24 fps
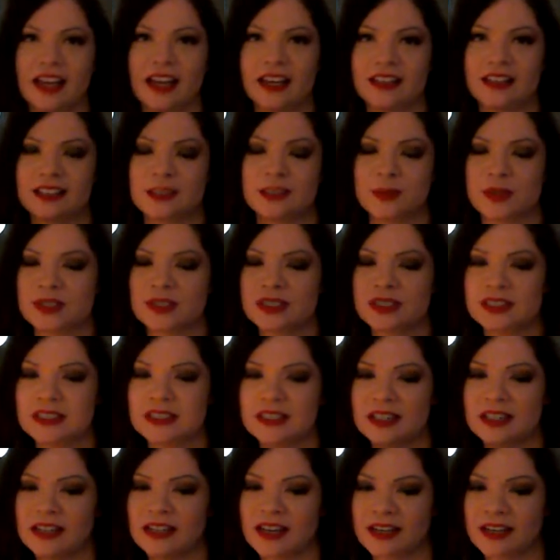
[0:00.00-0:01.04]
this person's
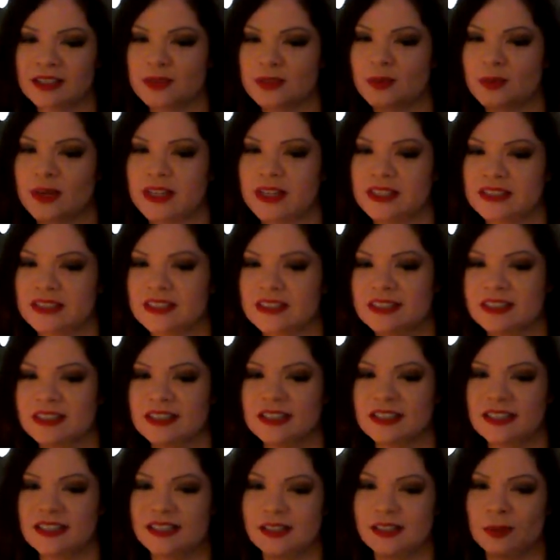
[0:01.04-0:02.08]
done X, Y, and
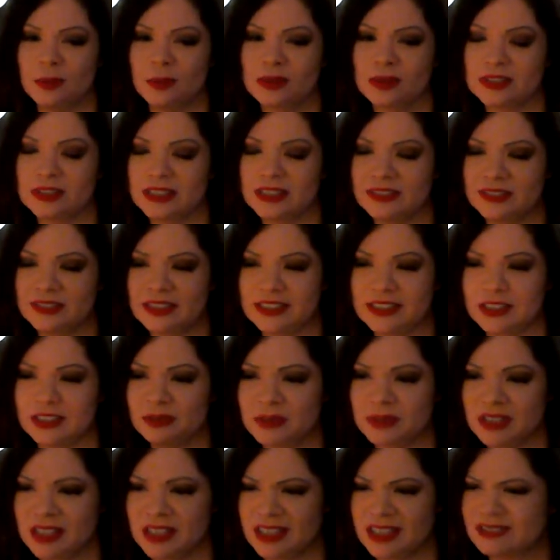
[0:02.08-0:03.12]
Z, you believe it? You'd be
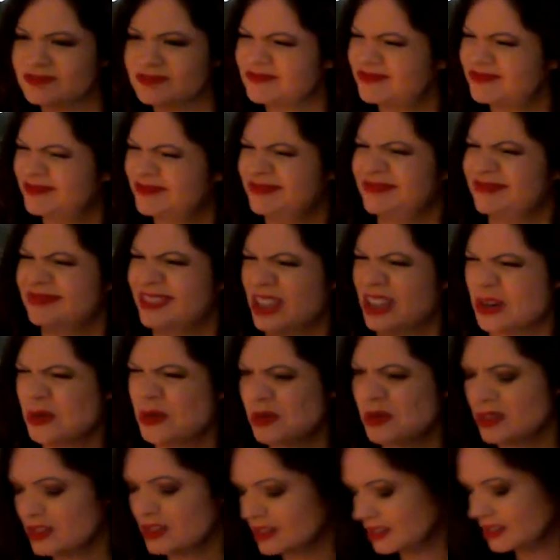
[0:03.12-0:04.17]
like,
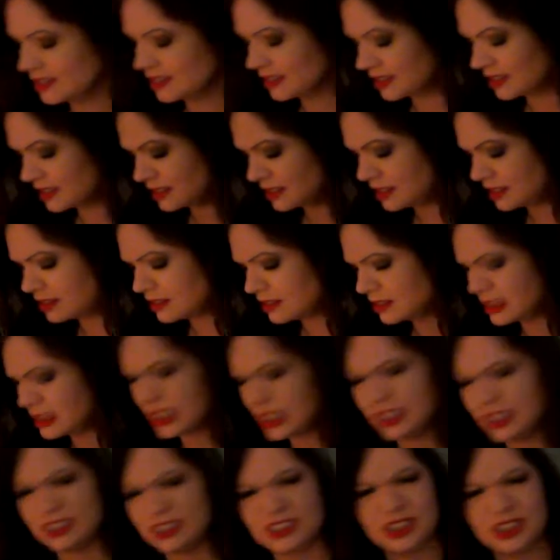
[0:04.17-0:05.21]
no.
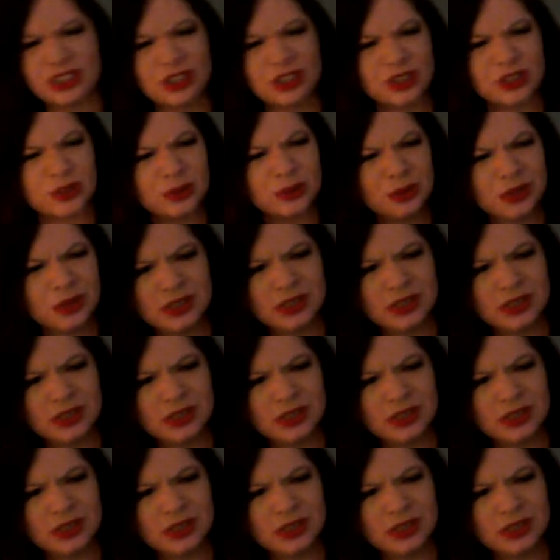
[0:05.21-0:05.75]
Do you?